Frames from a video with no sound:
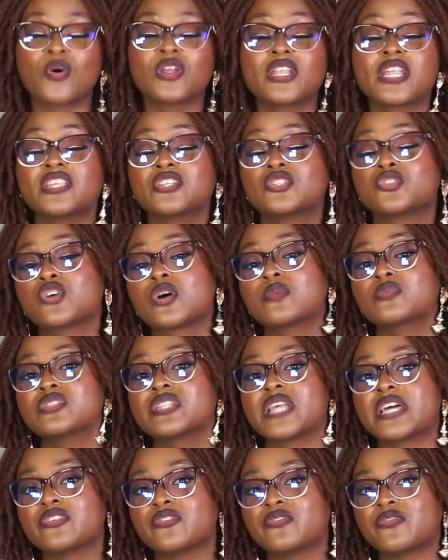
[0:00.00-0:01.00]
What are the
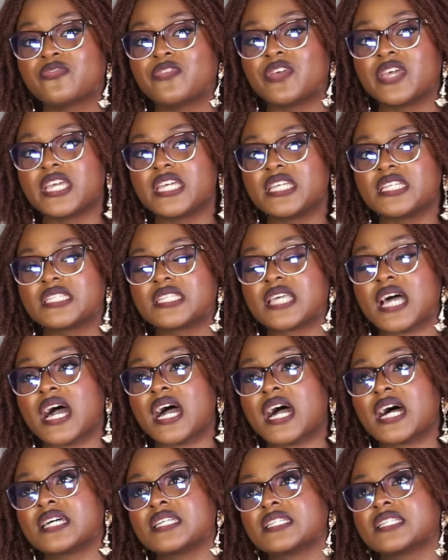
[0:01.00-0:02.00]
troubles that you face
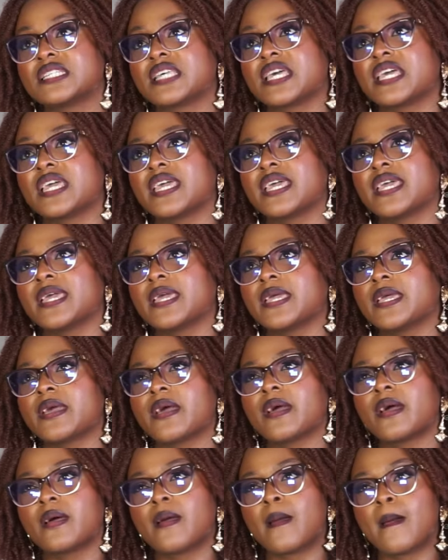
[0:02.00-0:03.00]
as a